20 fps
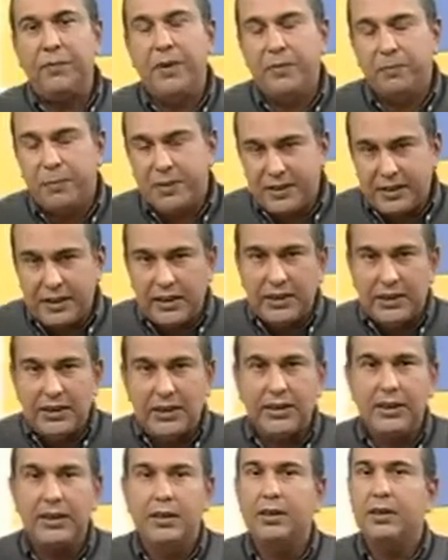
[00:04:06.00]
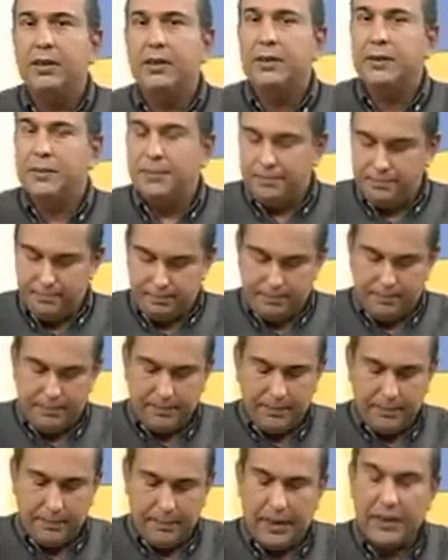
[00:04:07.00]
purposes.
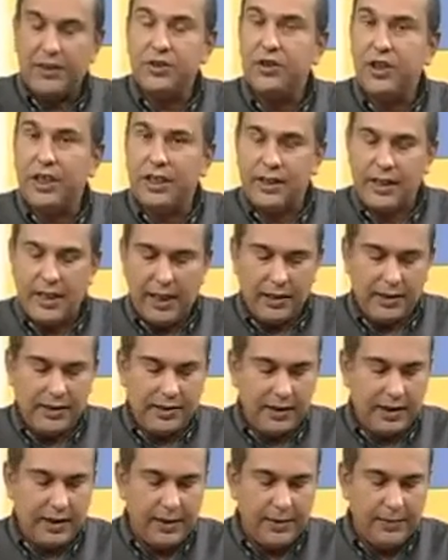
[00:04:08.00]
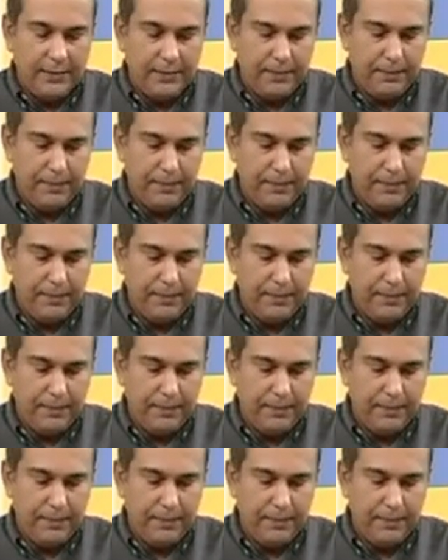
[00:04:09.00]
Let's check the answer.